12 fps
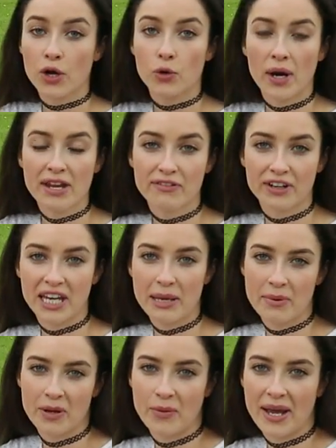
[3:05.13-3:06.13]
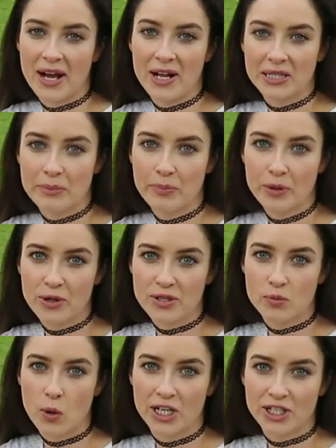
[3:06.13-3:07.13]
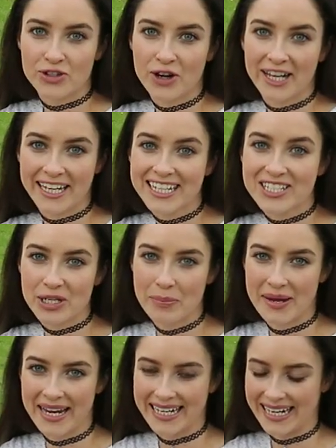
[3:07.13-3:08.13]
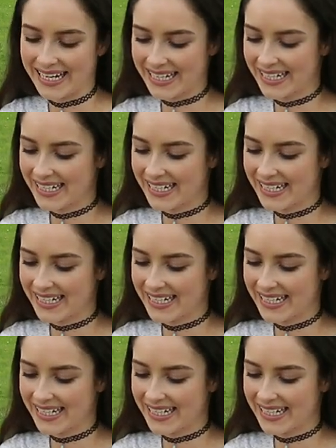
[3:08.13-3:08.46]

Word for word: great for keeping away all the bugs while you're trying to eat your picnic